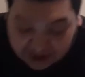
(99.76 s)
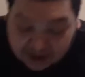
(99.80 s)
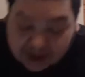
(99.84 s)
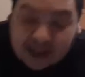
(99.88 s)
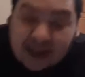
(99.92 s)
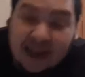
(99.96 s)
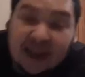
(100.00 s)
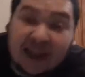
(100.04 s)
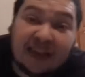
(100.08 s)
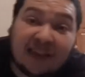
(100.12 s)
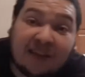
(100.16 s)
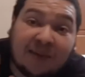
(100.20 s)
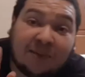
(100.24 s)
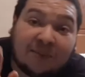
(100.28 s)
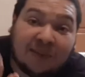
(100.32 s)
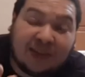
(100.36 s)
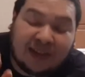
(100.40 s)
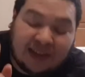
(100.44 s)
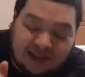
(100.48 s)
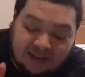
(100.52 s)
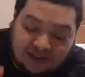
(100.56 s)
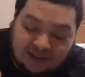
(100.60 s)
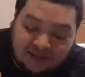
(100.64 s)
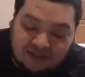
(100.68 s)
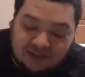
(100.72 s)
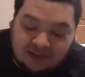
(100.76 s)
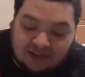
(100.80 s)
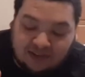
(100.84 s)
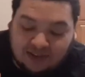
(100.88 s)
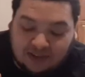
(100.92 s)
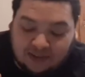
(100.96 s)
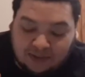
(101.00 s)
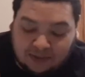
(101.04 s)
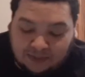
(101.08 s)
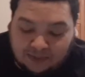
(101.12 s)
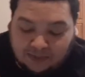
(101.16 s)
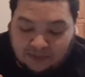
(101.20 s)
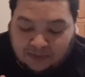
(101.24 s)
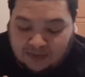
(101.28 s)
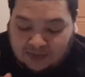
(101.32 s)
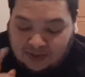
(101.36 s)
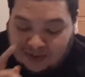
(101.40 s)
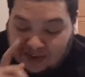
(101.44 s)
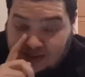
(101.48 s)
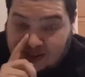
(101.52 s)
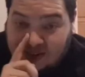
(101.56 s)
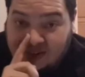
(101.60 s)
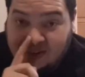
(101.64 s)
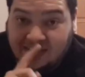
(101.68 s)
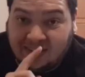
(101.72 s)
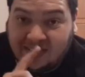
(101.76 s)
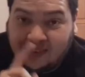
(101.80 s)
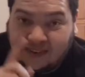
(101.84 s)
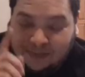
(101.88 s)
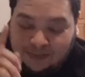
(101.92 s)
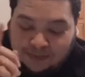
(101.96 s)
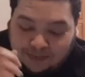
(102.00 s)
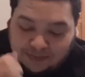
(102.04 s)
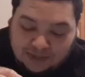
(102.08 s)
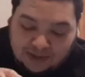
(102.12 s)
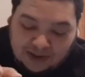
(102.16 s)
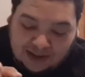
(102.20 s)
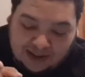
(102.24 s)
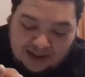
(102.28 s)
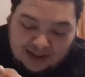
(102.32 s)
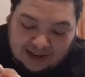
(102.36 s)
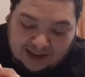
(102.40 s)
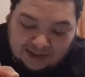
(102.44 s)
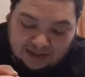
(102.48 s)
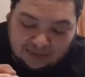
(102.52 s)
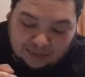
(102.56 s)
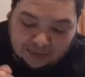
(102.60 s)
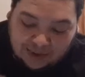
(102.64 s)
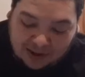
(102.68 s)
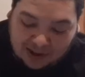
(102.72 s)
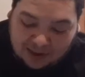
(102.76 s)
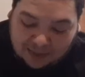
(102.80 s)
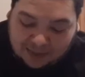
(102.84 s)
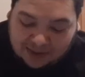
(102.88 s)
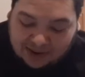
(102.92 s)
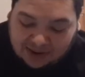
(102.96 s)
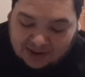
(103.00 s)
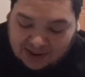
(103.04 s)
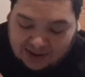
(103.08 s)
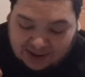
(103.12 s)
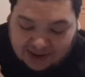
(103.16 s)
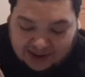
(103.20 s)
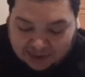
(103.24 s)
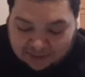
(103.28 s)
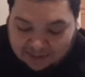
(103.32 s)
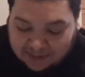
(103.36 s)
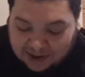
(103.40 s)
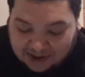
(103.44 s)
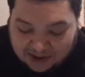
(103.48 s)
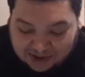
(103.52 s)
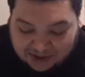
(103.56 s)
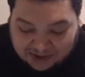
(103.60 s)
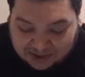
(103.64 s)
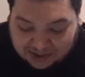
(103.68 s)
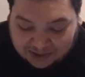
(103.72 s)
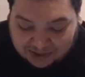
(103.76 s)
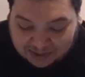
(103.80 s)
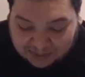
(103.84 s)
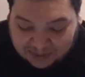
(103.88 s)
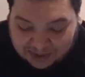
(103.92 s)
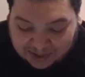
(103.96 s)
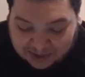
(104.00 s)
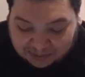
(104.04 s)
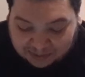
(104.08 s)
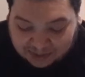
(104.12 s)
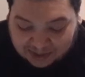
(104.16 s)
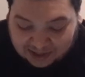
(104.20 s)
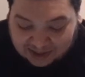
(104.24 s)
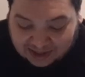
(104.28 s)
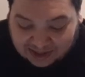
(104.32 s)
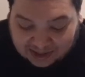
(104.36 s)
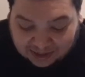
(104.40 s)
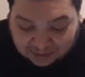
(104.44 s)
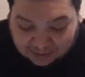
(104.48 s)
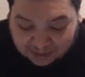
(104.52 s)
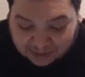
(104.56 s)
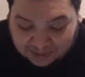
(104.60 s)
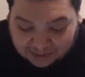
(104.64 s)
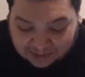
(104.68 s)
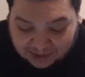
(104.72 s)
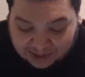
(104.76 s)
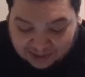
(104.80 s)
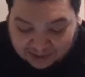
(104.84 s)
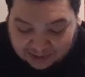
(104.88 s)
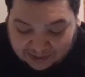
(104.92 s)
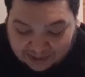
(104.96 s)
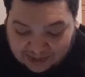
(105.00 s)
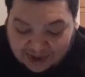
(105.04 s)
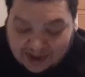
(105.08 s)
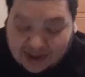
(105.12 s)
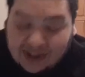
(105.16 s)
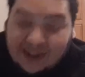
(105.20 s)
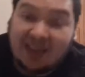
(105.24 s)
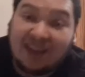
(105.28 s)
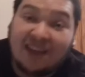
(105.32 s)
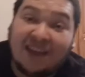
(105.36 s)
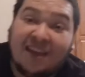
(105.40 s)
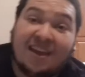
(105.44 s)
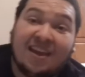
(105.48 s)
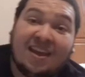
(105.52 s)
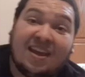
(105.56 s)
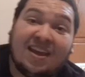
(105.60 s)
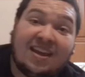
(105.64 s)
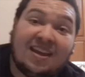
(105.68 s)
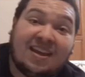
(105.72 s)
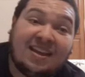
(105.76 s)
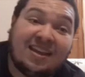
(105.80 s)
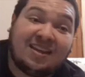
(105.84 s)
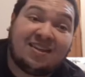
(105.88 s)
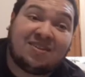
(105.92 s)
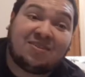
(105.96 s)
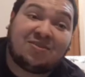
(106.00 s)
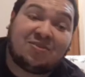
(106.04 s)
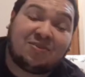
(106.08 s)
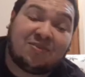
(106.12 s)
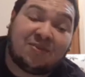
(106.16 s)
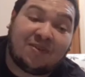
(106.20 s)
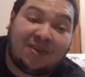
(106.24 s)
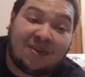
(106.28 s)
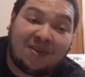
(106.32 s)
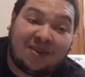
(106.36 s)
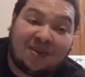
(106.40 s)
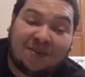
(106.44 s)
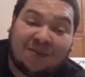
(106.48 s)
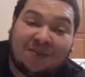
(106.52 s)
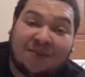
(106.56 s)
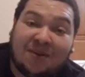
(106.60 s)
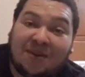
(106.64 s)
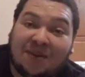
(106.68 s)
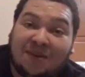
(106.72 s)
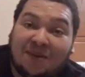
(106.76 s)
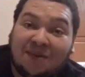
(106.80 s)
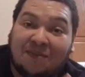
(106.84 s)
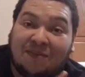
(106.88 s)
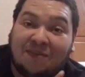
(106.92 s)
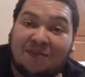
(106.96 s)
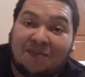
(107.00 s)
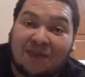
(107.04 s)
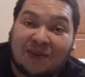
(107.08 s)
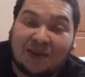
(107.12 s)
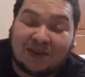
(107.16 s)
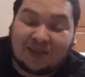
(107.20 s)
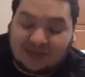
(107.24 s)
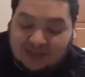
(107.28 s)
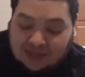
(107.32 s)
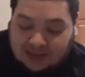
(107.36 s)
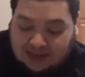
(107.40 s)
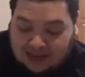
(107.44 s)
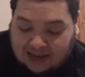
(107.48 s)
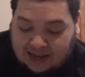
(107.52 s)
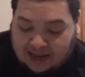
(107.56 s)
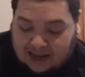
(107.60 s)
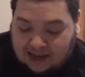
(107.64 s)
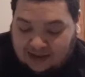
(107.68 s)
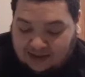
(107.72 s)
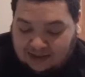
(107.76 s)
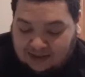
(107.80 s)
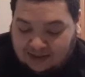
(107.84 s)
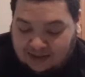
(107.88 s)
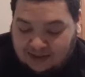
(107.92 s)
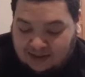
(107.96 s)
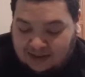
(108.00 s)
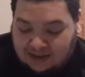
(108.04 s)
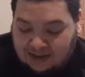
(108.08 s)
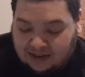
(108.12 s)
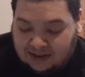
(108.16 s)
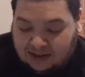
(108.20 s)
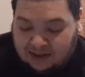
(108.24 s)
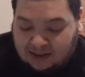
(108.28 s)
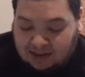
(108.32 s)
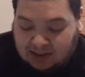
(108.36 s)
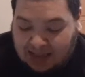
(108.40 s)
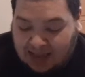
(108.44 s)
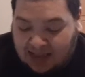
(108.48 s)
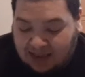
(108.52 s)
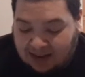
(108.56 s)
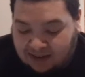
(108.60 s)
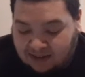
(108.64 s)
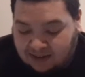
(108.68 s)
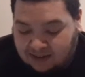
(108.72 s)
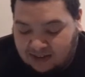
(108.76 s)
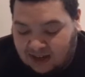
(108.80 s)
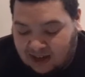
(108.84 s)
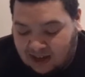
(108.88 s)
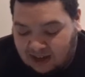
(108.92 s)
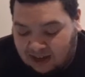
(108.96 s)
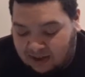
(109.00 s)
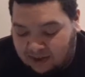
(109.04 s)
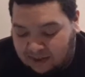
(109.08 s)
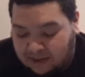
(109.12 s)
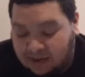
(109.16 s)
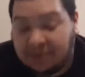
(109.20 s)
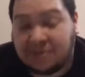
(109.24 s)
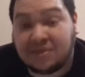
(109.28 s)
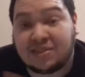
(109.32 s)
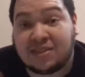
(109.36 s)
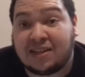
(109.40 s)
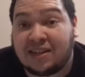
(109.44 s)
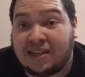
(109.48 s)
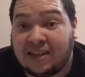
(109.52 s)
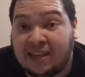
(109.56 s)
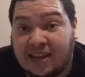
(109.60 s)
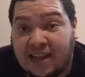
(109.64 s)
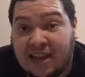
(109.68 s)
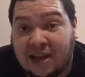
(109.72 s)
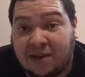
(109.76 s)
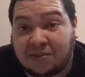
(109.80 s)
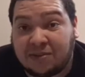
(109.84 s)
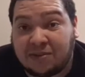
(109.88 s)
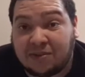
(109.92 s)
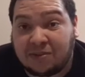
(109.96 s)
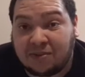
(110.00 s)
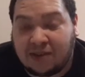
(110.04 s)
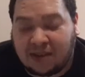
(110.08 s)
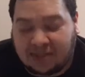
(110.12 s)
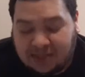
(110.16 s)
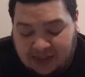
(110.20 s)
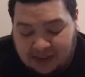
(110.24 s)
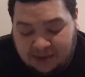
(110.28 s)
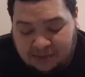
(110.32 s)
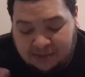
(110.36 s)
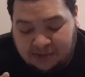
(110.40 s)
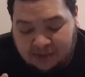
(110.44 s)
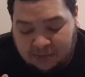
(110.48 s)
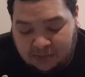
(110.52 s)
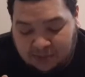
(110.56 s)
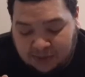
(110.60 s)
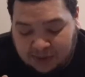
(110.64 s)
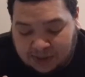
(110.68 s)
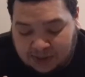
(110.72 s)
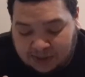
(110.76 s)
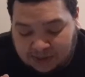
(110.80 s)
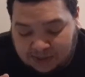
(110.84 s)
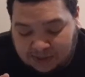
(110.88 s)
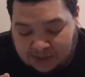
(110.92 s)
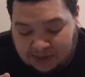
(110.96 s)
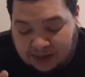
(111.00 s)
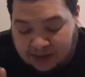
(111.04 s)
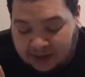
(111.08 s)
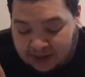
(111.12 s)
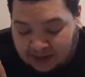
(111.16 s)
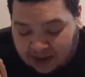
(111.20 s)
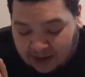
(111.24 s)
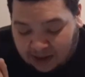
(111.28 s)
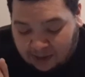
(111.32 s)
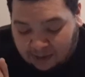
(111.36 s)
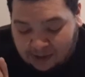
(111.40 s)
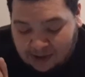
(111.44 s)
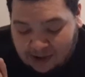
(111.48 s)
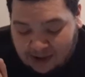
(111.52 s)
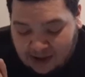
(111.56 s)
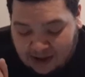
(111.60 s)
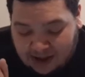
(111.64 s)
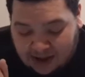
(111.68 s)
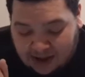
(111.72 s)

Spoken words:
Caleb Landry Jones. He plays Bobby. They keep making jokes about him looking like Frodo. He is from First Class. He was in Get Out too. I think he was the brother in Get Out.